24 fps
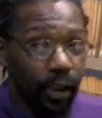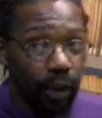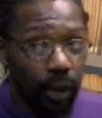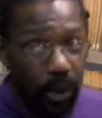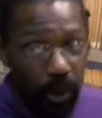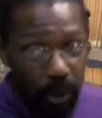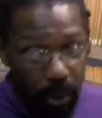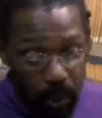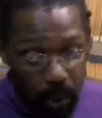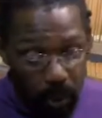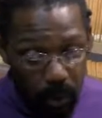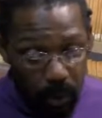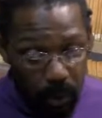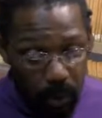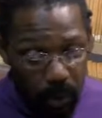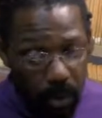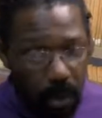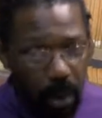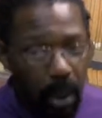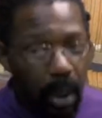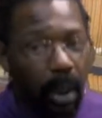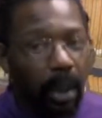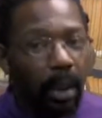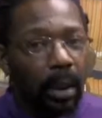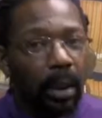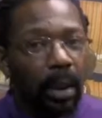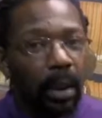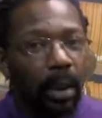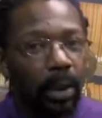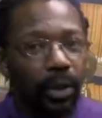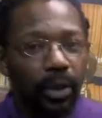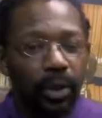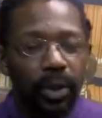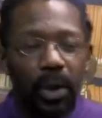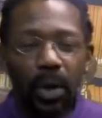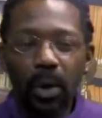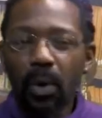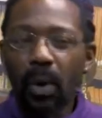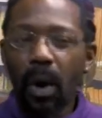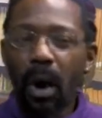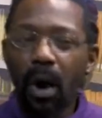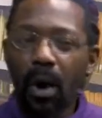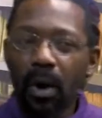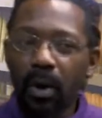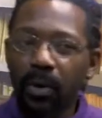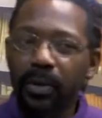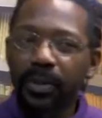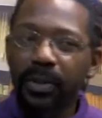two, you know
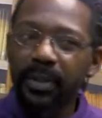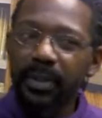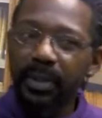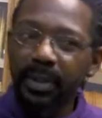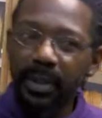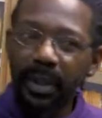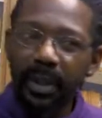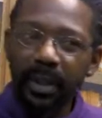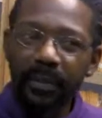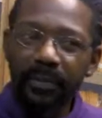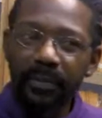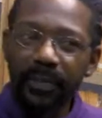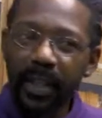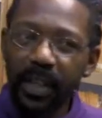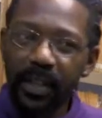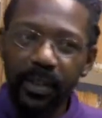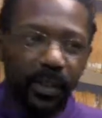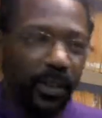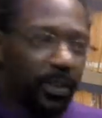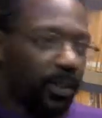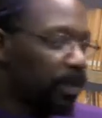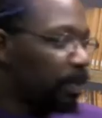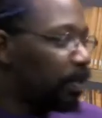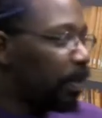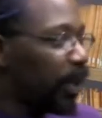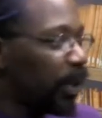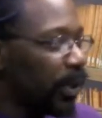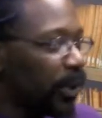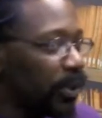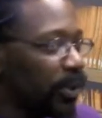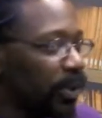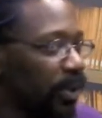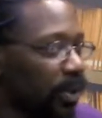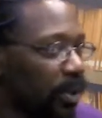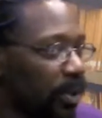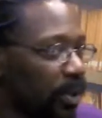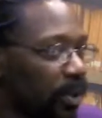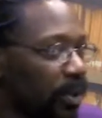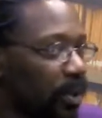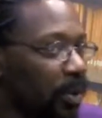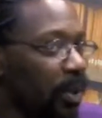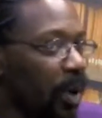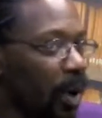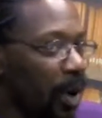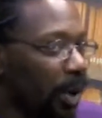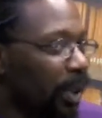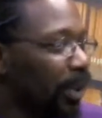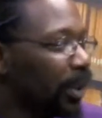all the stuff that you're supposed to do
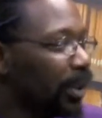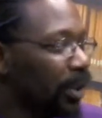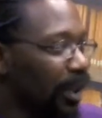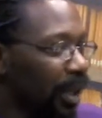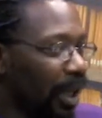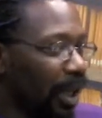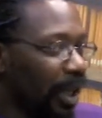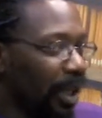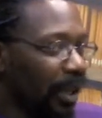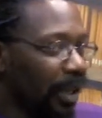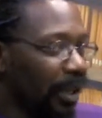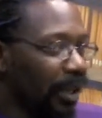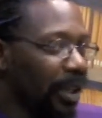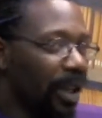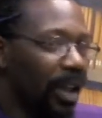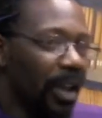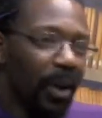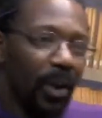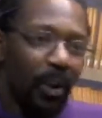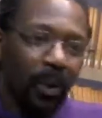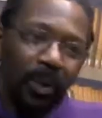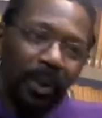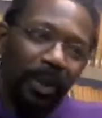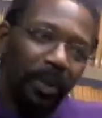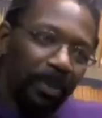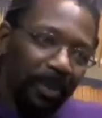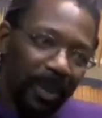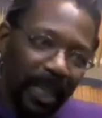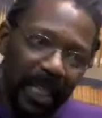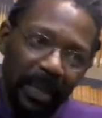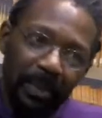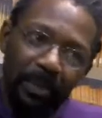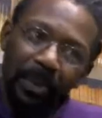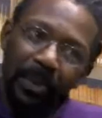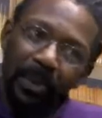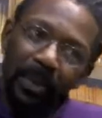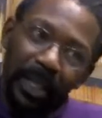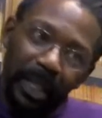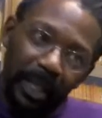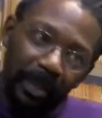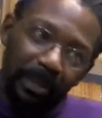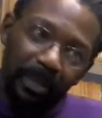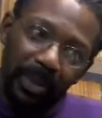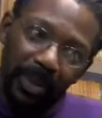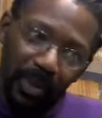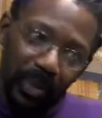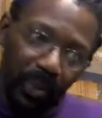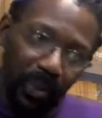online with people in
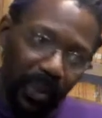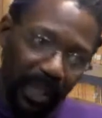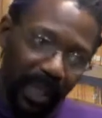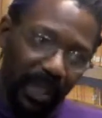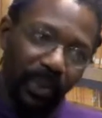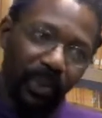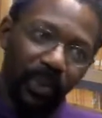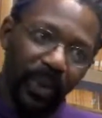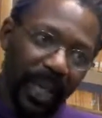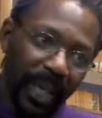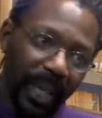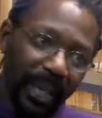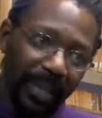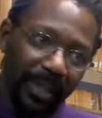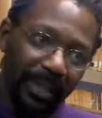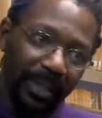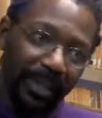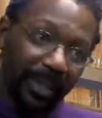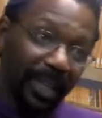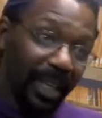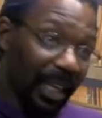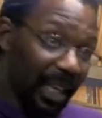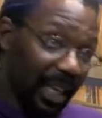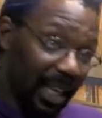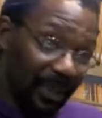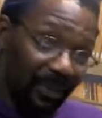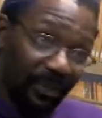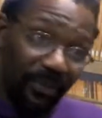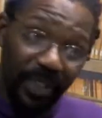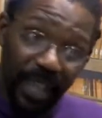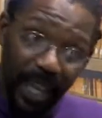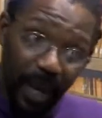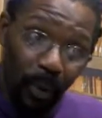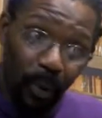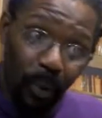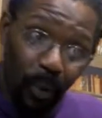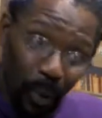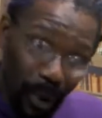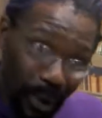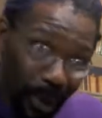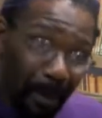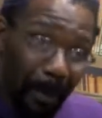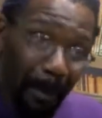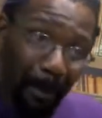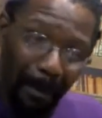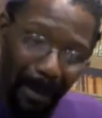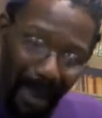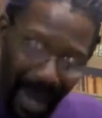between raids if they
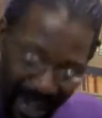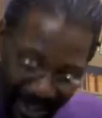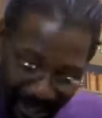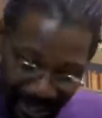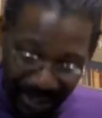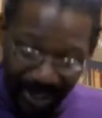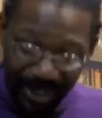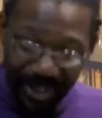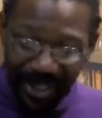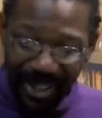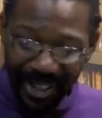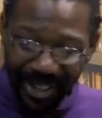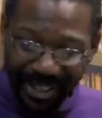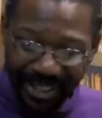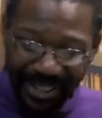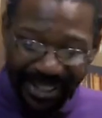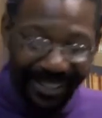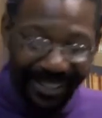weren't monsters?